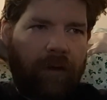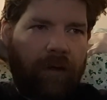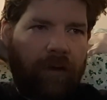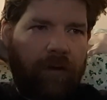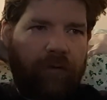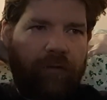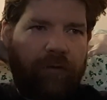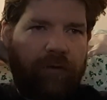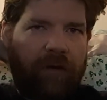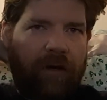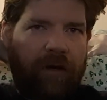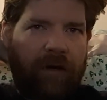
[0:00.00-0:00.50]
and
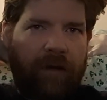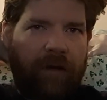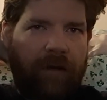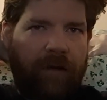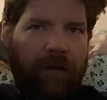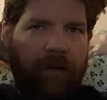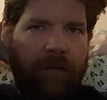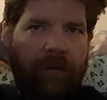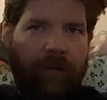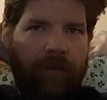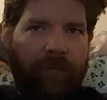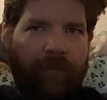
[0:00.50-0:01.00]
just kind of
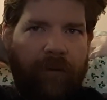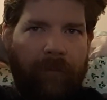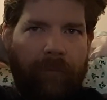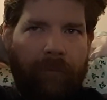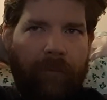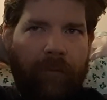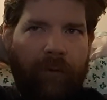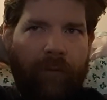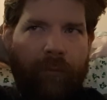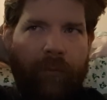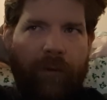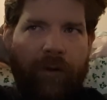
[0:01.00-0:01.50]
leave it
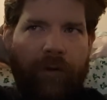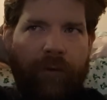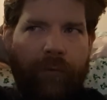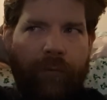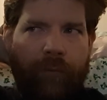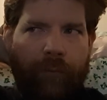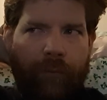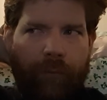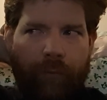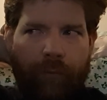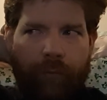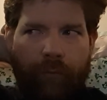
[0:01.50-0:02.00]
midway
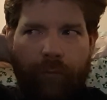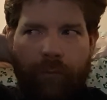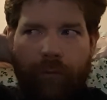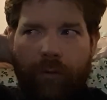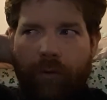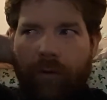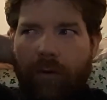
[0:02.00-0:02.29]
through.